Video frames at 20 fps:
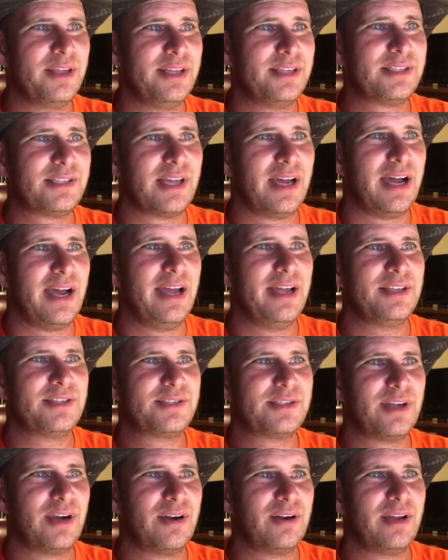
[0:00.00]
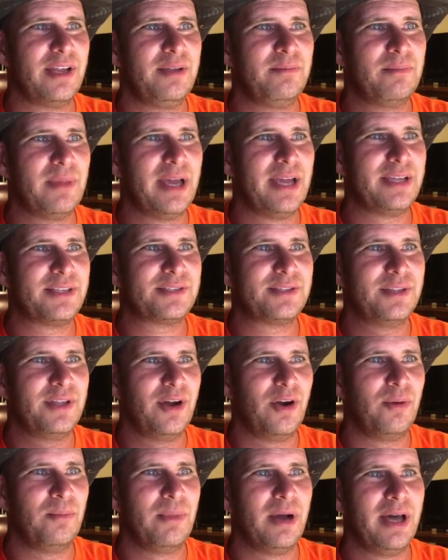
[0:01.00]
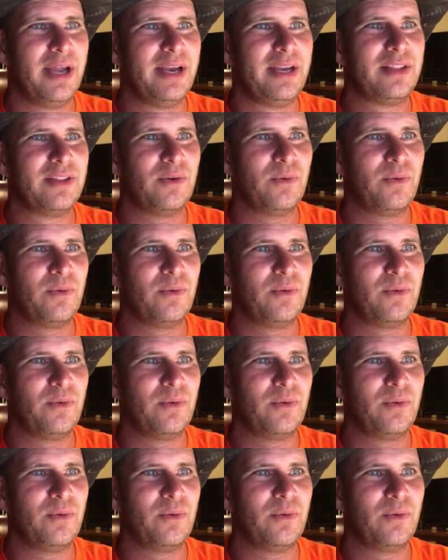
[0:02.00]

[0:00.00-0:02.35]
This guy certainly makes no money